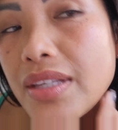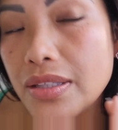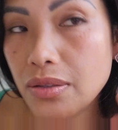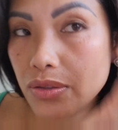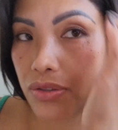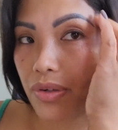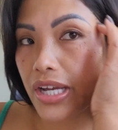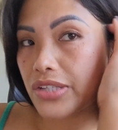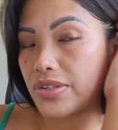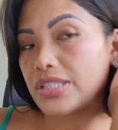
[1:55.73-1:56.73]
it also
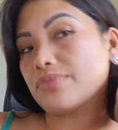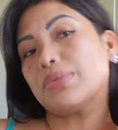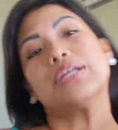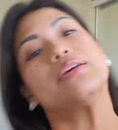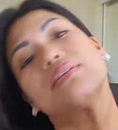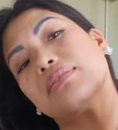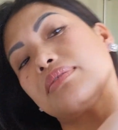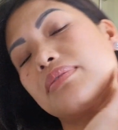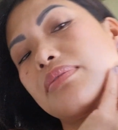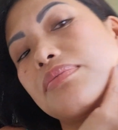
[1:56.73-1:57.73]
hydrates my
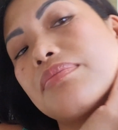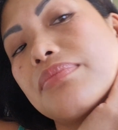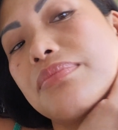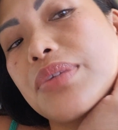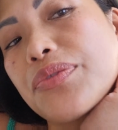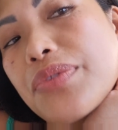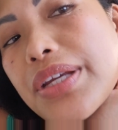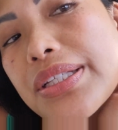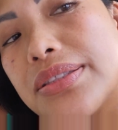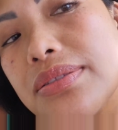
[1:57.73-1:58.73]
uh, my
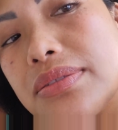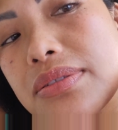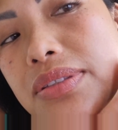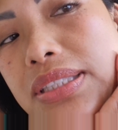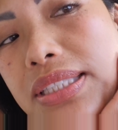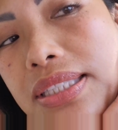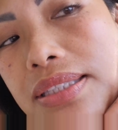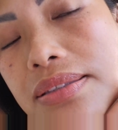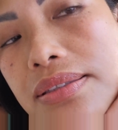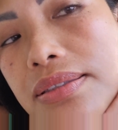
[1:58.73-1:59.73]
face or the skin